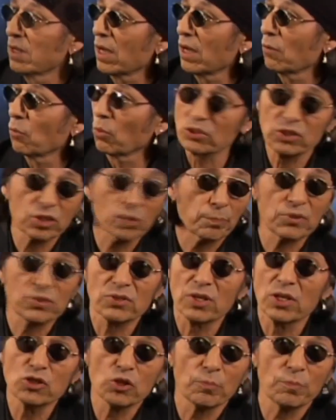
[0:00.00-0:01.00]
What's the
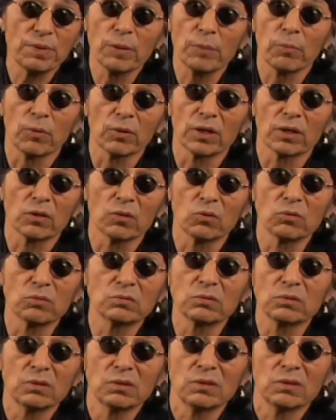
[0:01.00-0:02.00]
percentage of people that
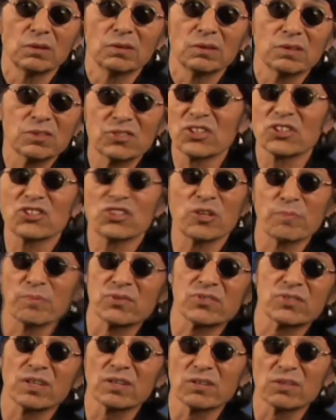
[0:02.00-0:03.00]
own
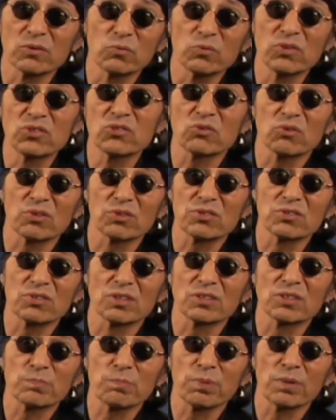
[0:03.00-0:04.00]
60% of the resources
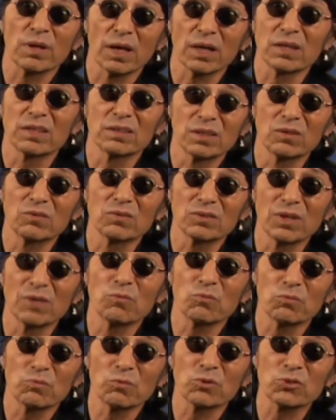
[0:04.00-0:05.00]
on this planet? Then,
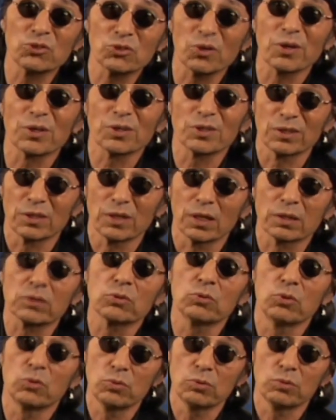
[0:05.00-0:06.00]
then we're starting to get
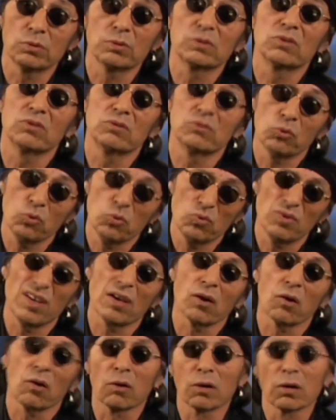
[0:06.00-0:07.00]
to who, who
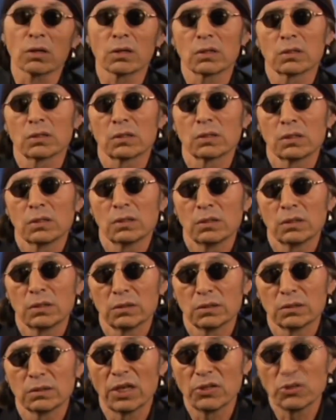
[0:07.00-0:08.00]
they are.
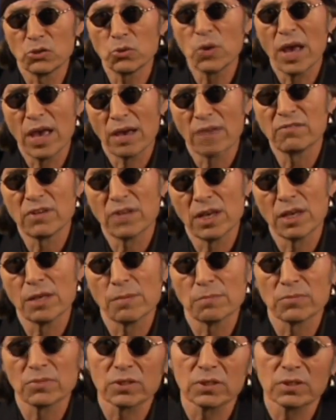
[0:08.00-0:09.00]
They do have
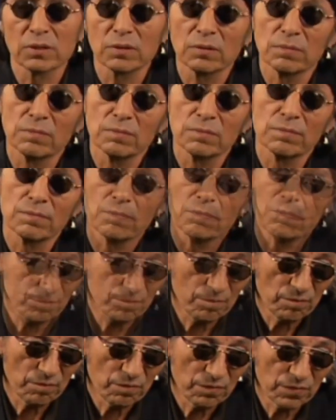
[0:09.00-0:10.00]
names.
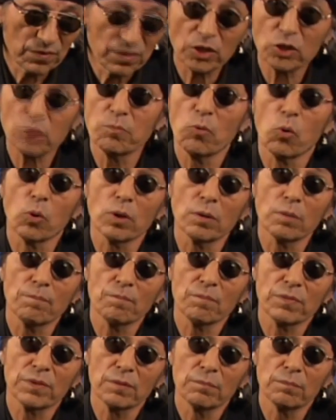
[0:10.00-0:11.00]
Think more
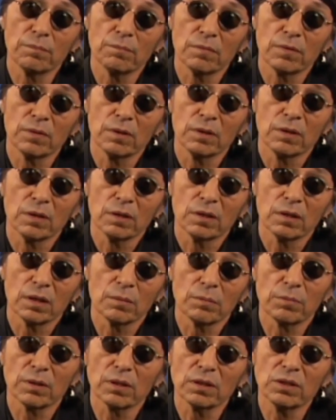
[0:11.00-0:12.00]

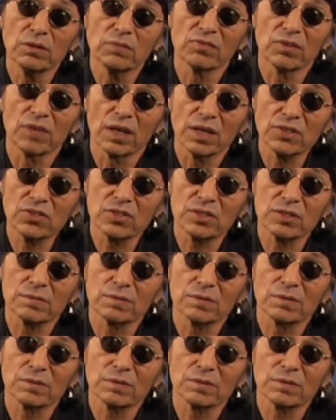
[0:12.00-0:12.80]
and believe less.